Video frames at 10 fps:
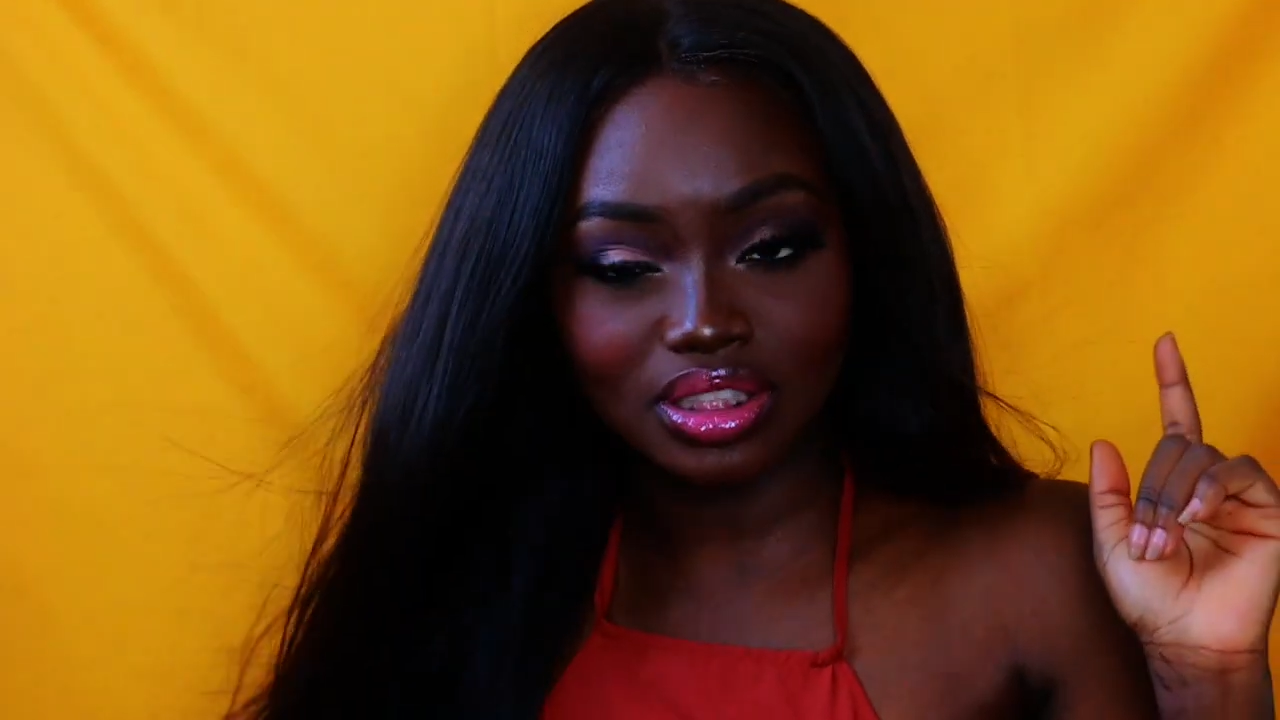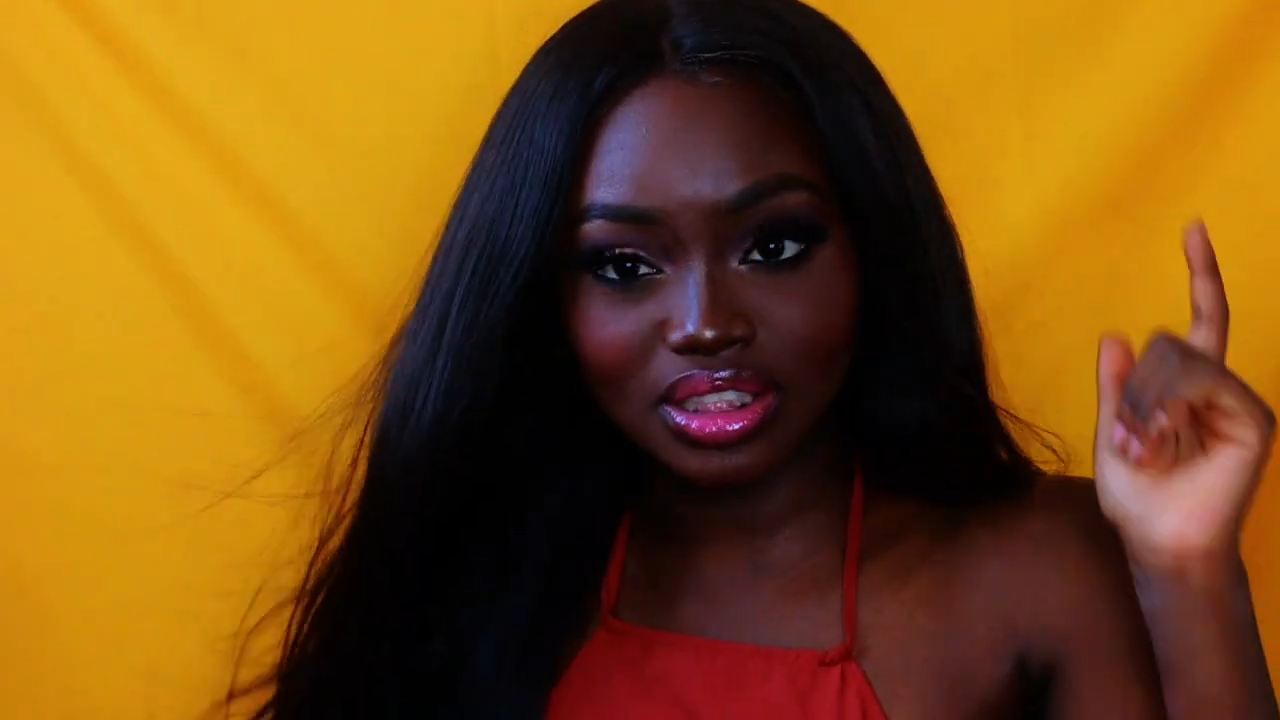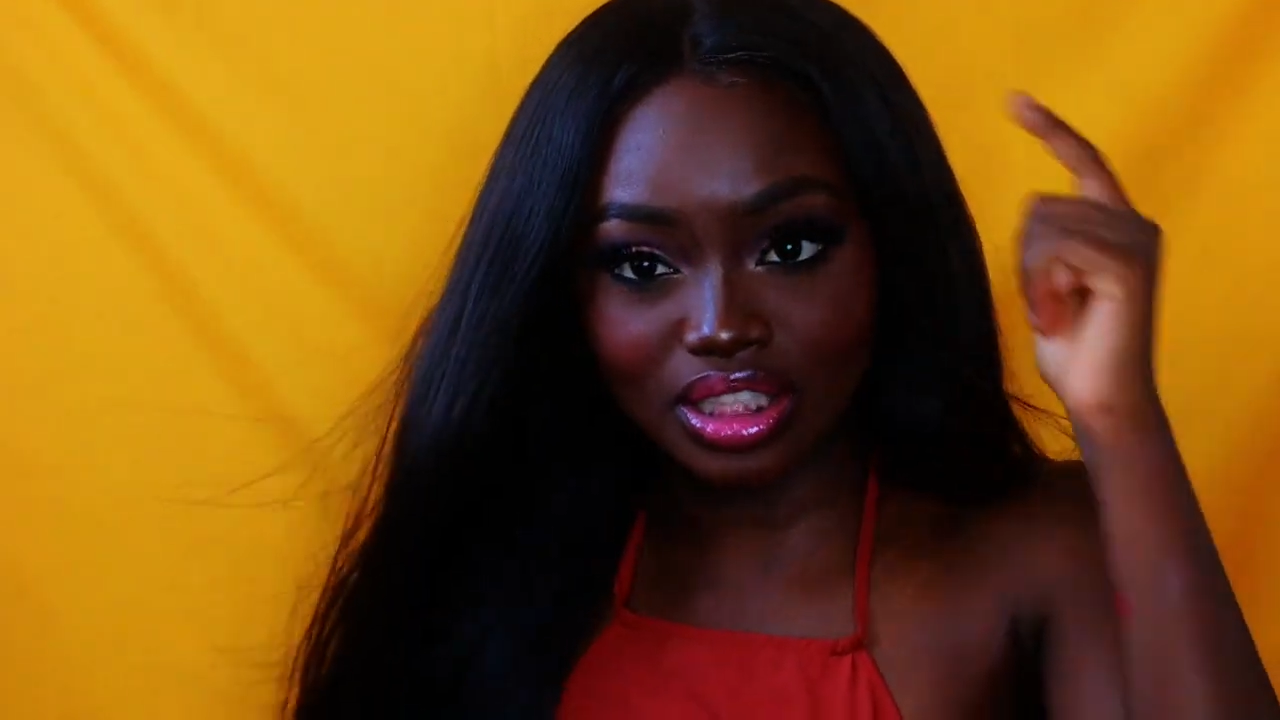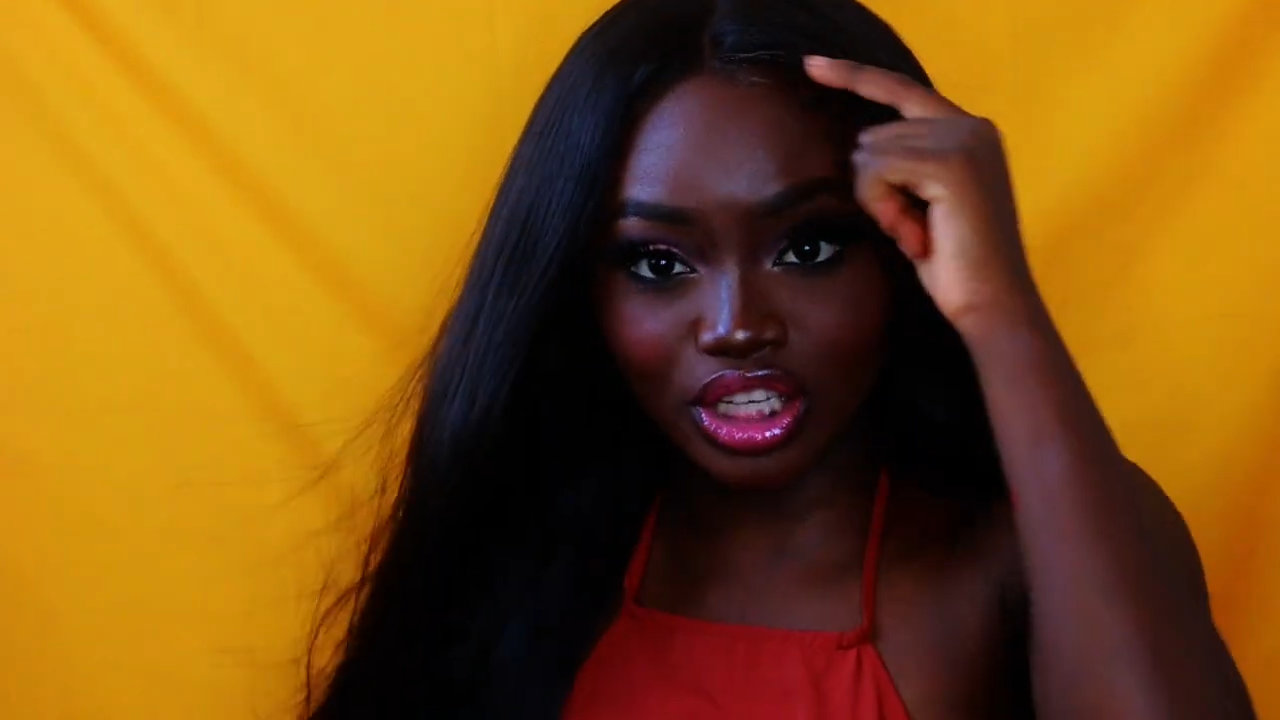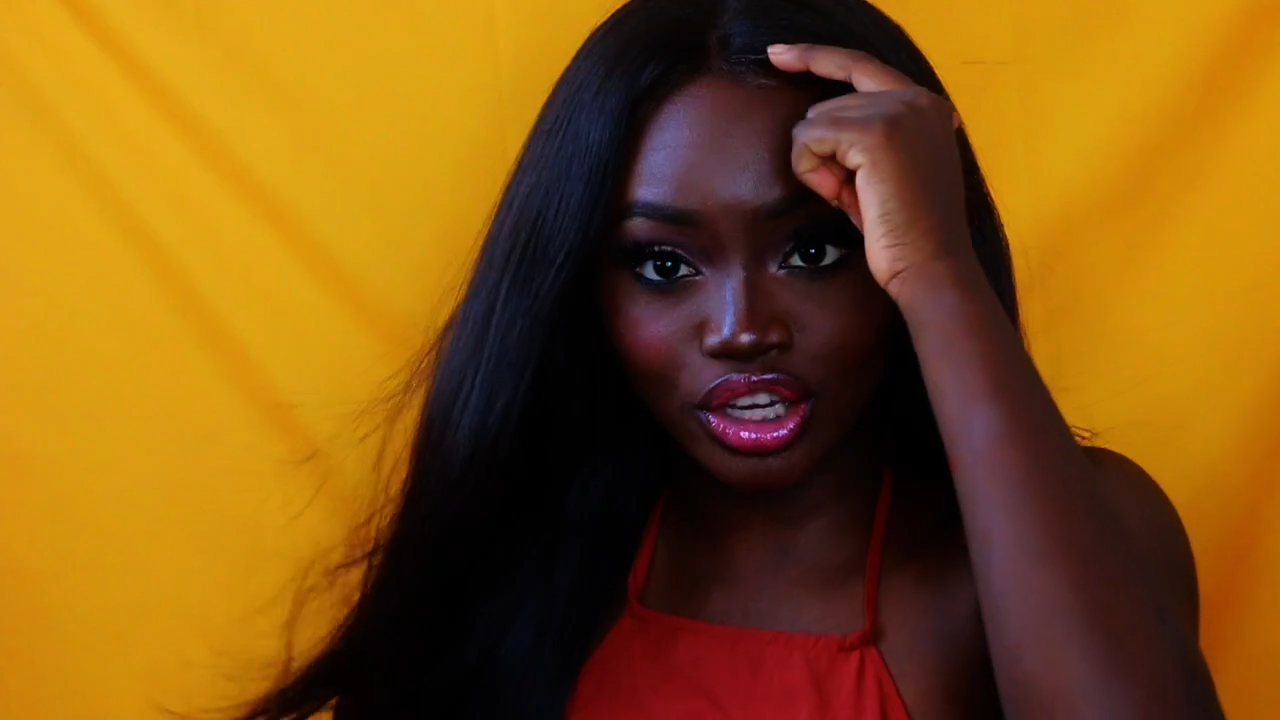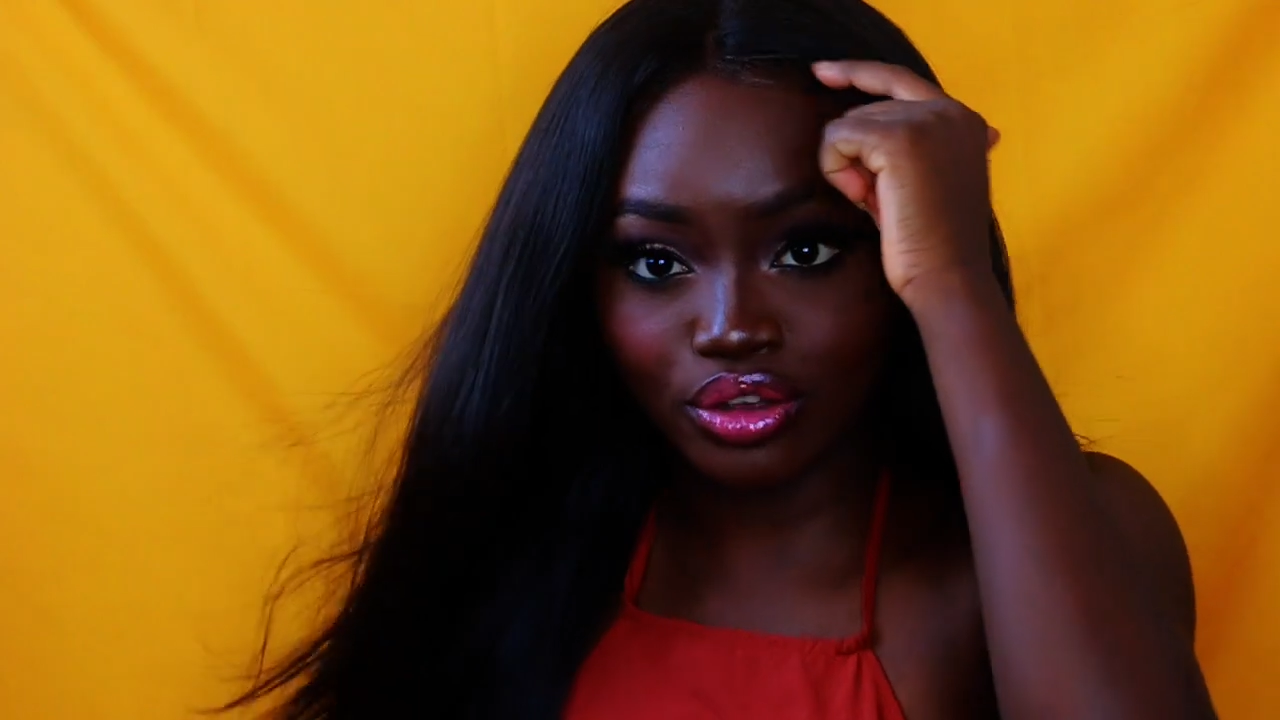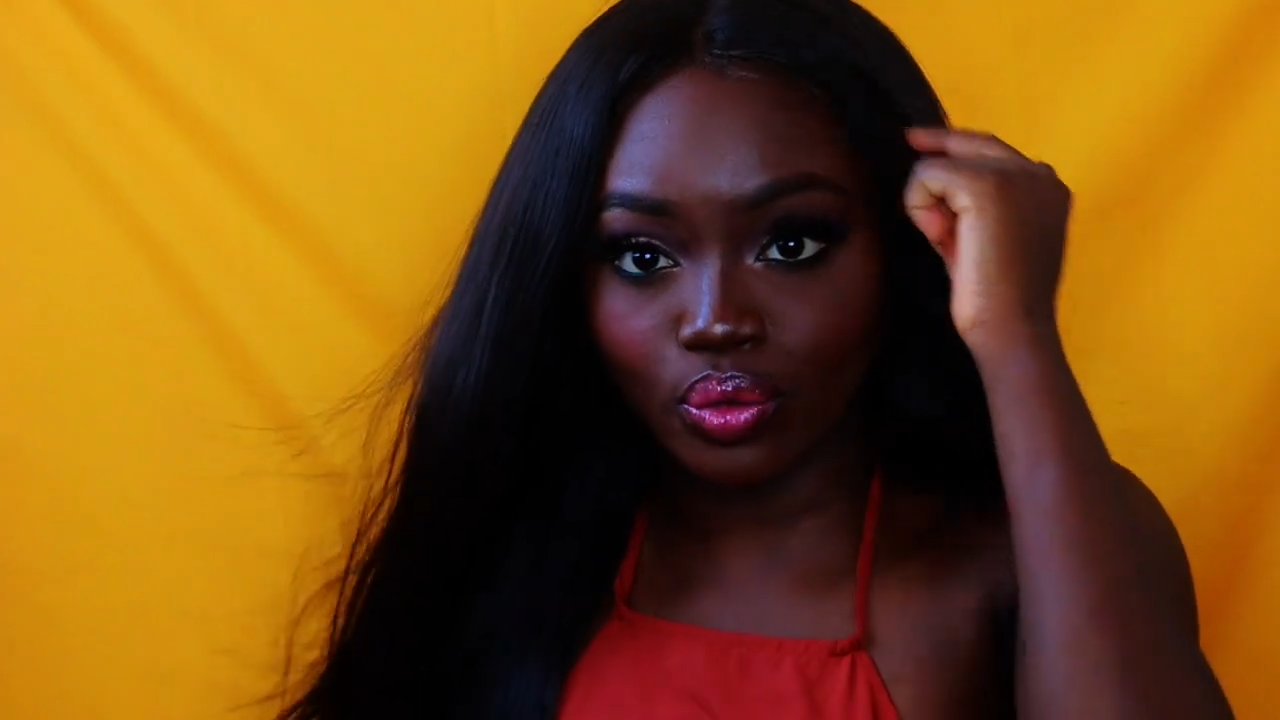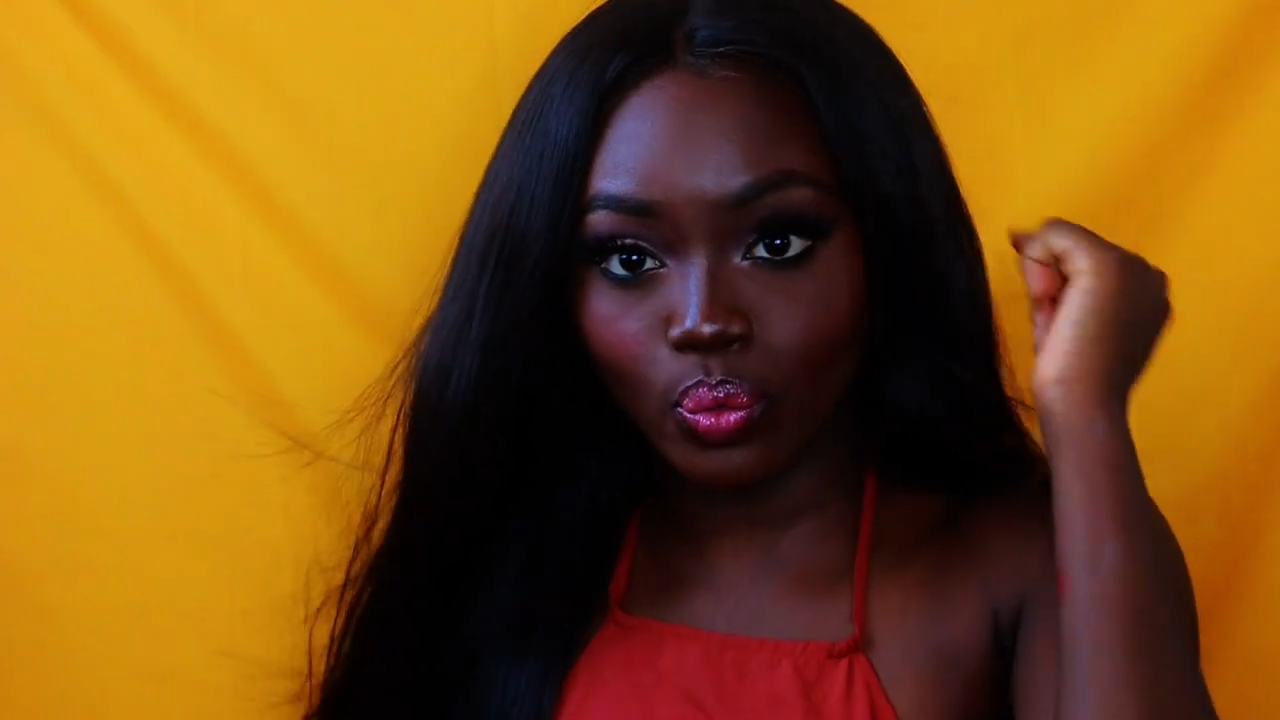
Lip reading: to secure